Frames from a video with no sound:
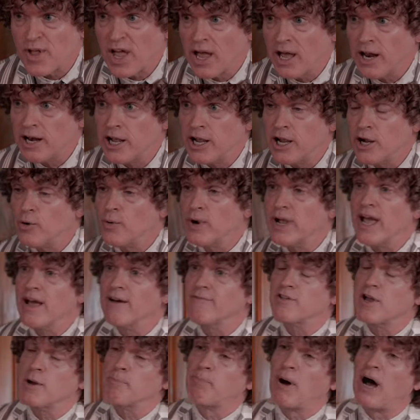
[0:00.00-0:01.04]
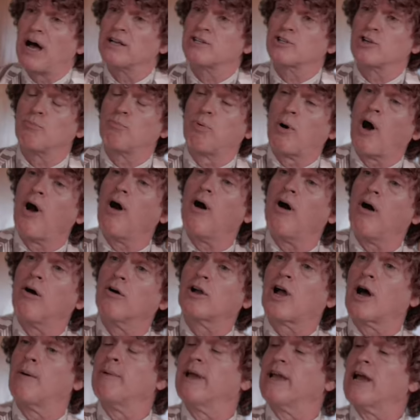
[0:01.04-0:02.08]
And here we have the Apostle Paul
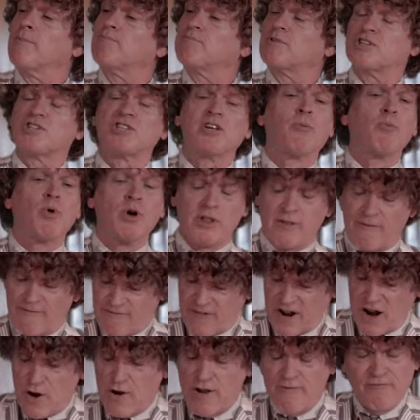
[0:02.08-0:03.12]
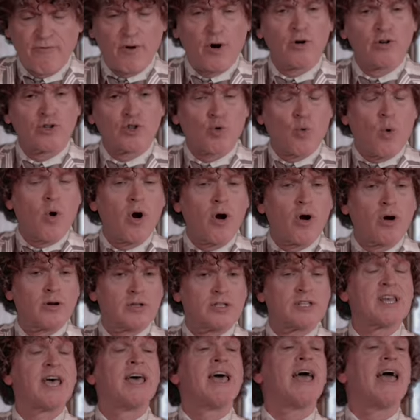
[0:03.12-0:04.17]
coming up to someone, the very first
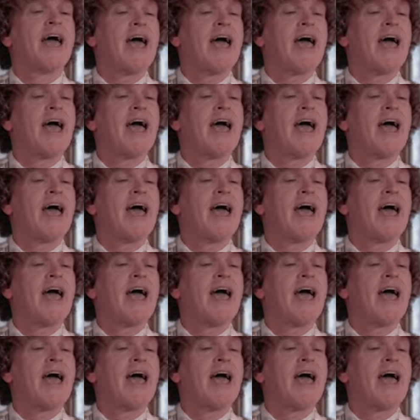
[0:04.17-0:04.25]
words,